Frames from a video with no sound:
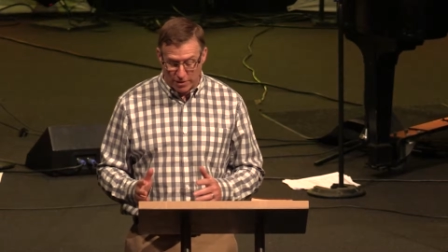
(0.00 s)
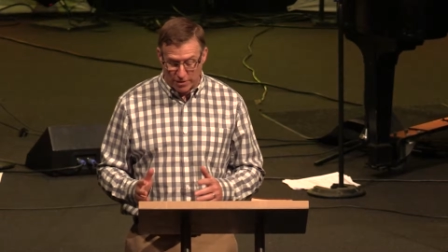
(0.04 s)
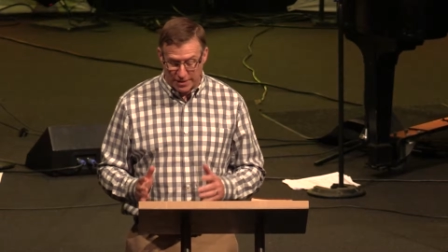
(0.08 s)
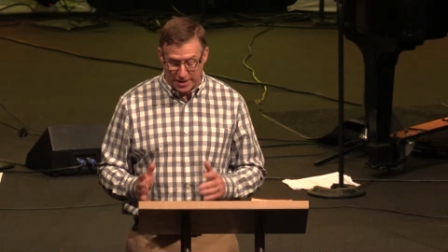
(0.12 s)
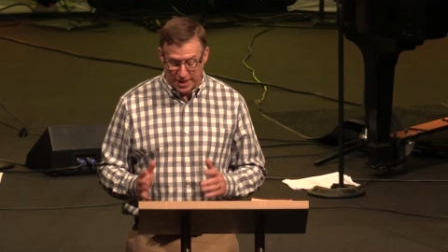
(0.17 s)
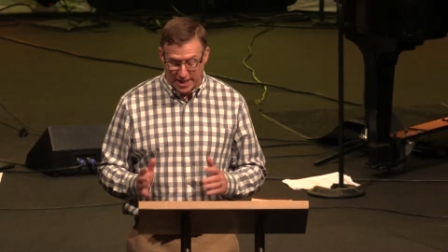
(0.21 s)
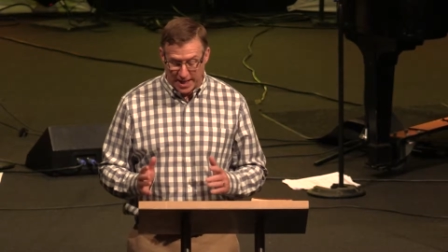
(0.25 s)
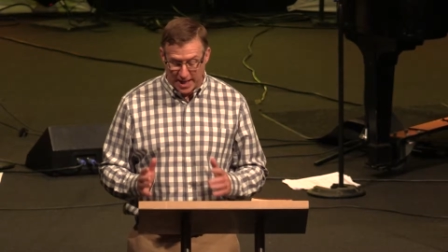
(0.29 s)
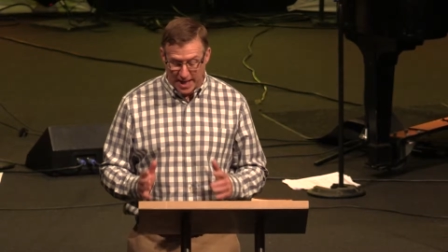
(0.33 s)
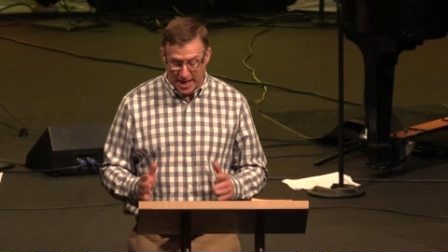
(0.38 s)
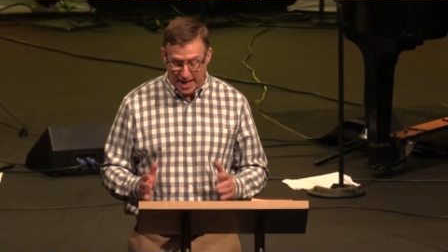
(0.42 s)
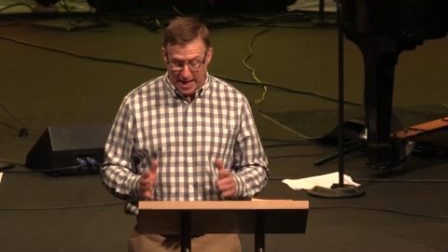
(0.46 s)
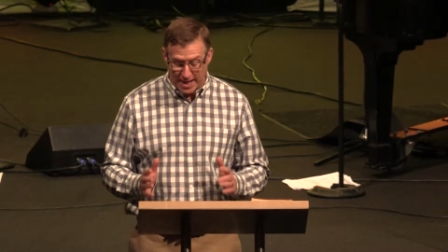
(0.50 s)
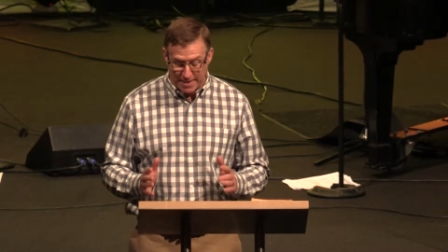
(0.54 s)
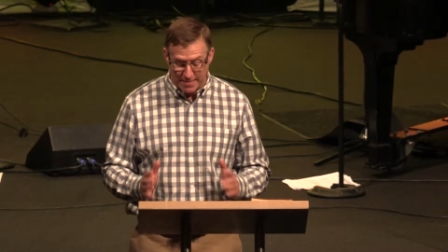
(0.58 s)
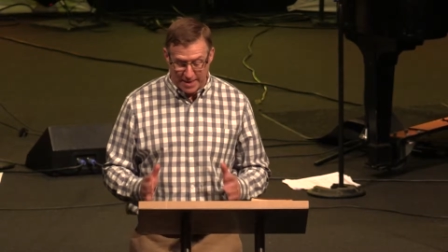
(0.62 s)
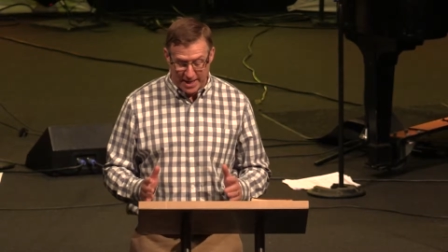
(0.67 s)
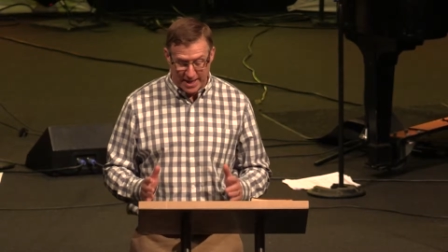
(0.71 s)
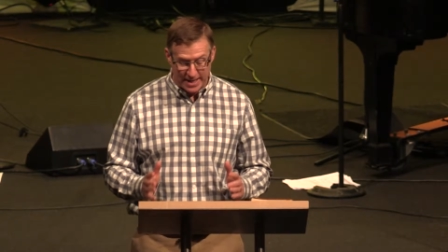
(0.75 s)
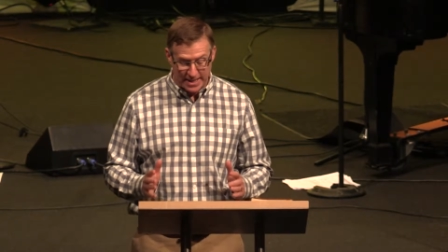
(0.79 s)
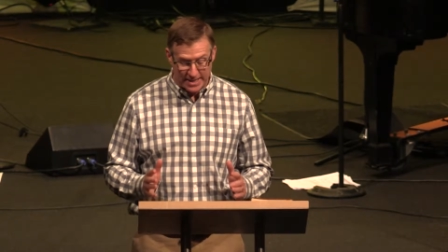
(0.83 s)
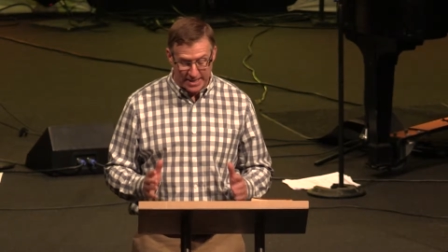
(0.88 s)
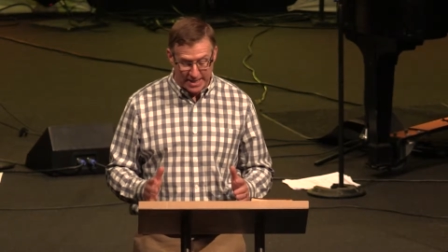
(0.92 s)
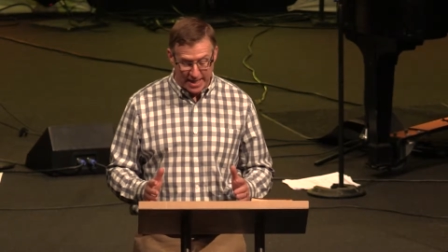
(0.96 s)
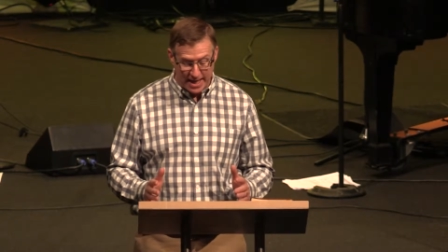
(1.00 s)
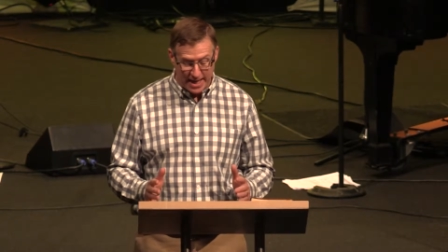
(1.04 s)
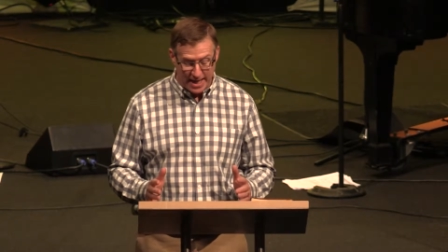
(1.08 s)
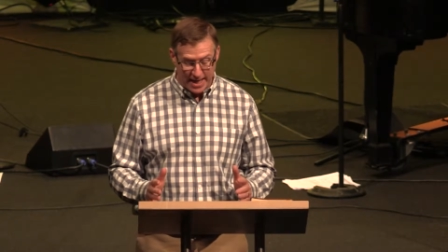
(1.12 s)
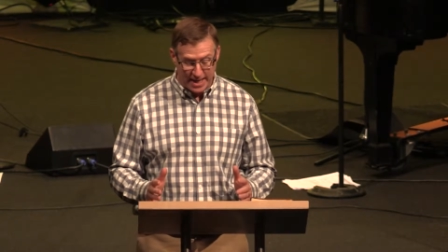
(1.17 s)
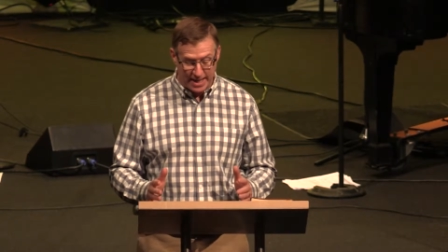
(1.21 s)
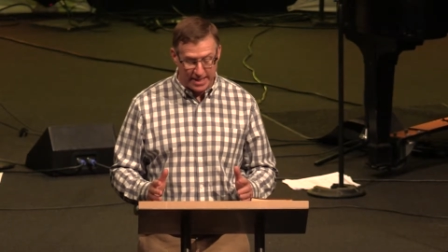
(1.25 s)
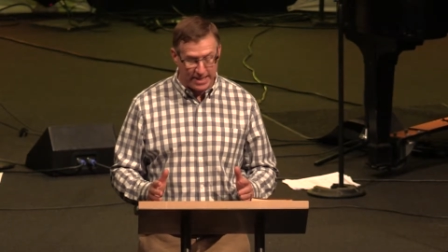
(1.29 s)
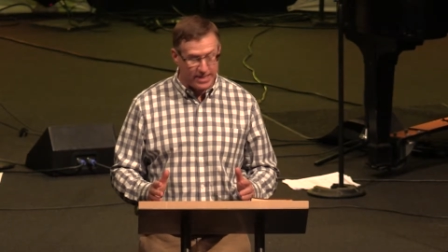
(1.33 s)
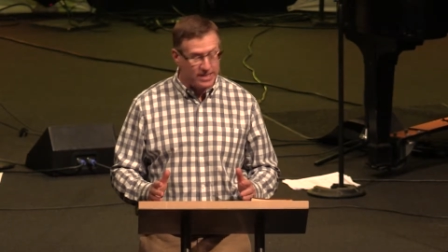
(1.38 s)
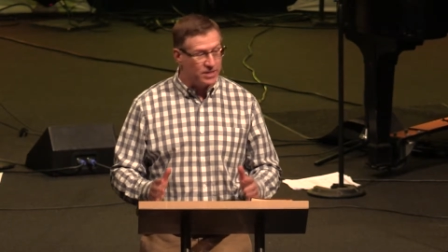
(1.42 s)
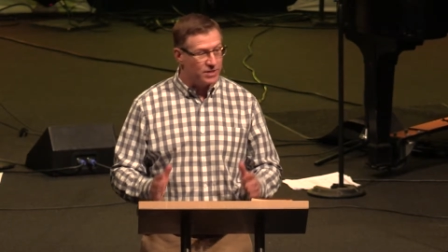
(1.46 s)
that I may
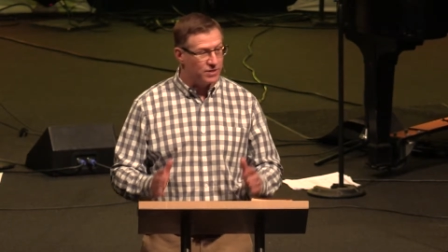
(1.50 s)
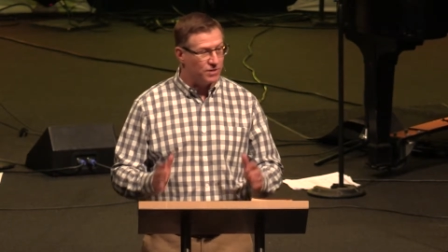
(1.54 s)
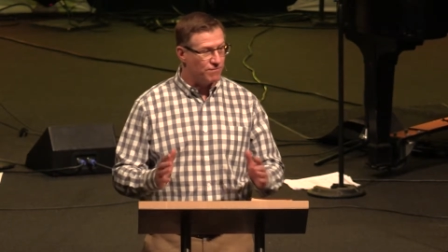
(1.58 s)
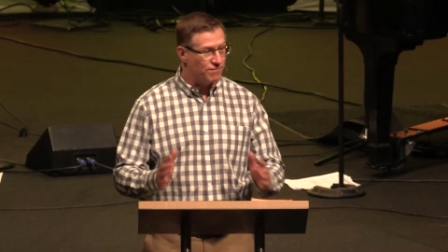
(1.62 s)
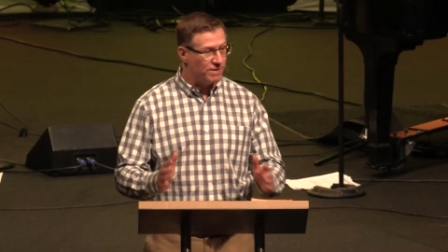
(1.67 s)
attain to the